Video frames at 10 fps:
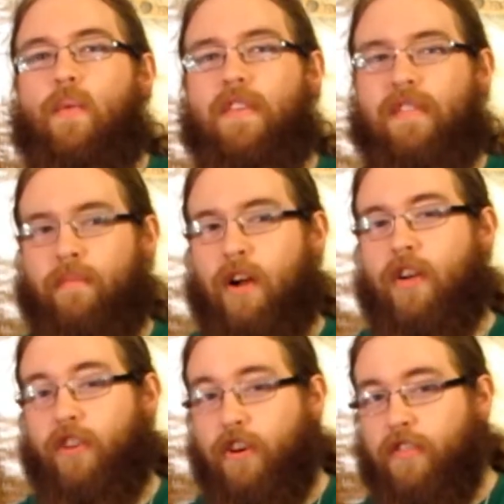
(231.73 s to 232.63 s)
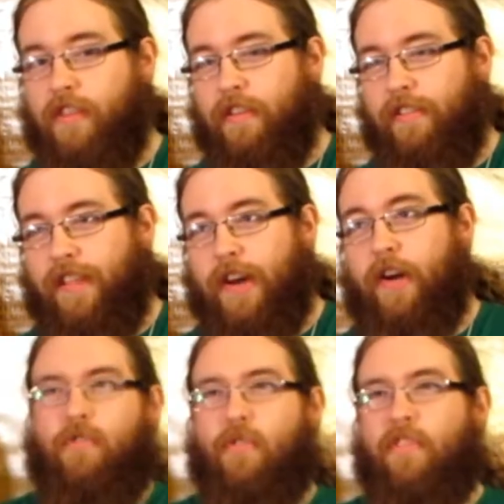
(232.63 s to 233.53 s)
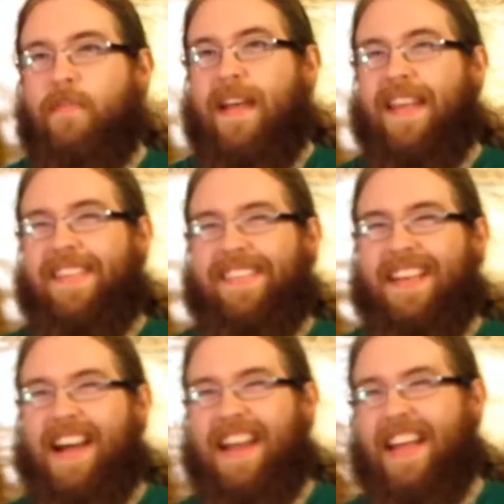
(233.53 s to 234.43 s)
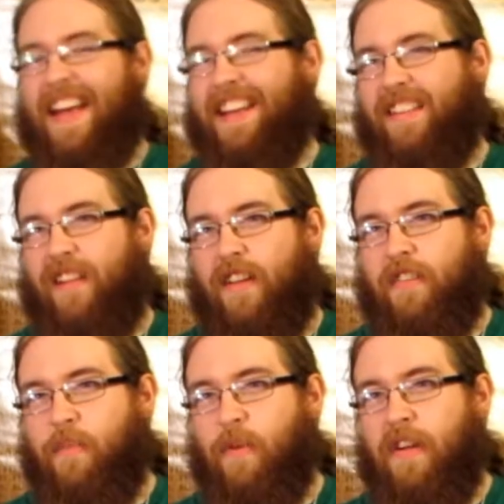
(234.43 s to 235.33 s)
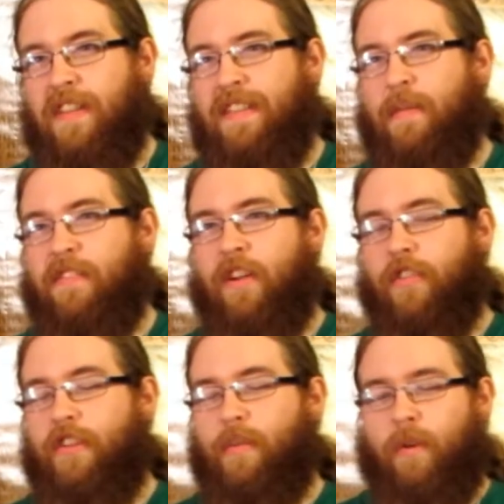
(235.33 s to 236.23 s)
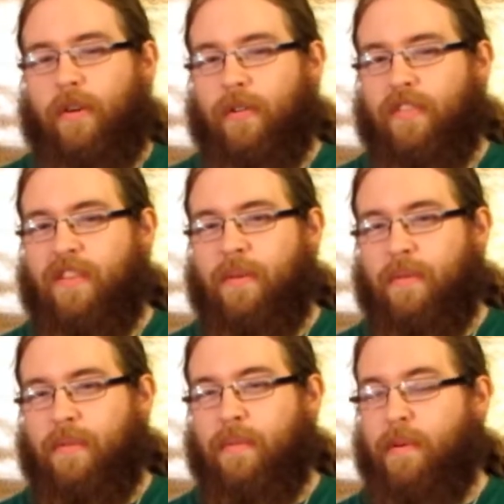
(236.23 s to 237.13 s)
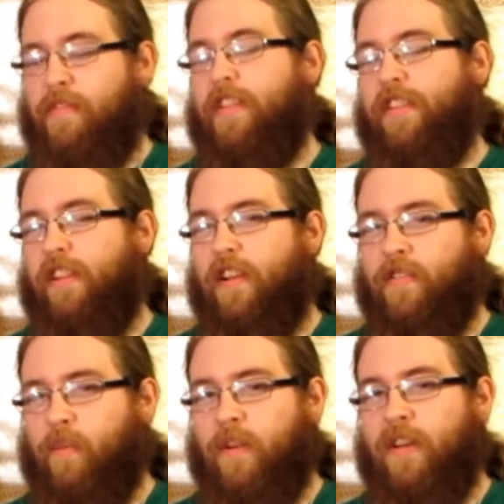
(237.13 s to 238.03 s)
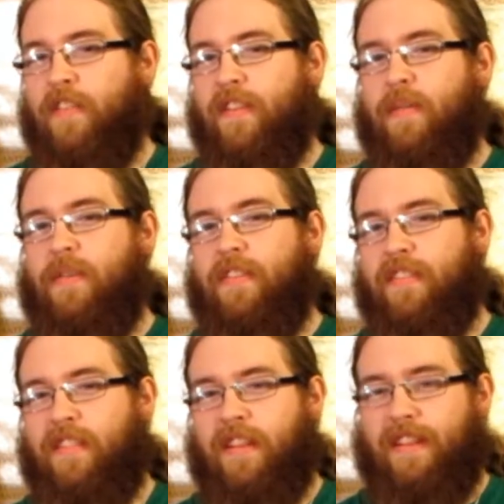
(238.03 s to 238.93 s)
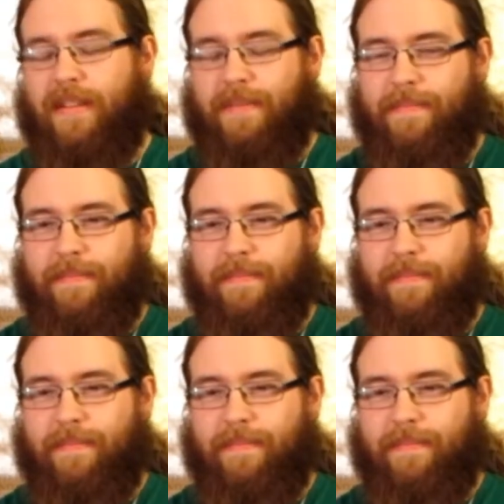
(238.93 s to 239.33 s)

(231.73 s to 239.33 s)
with some wrong turns here and there. Majora's Mask kind of had a Lost Woods. It was an alternate world, so it wasn't really the Lost Woods. It was the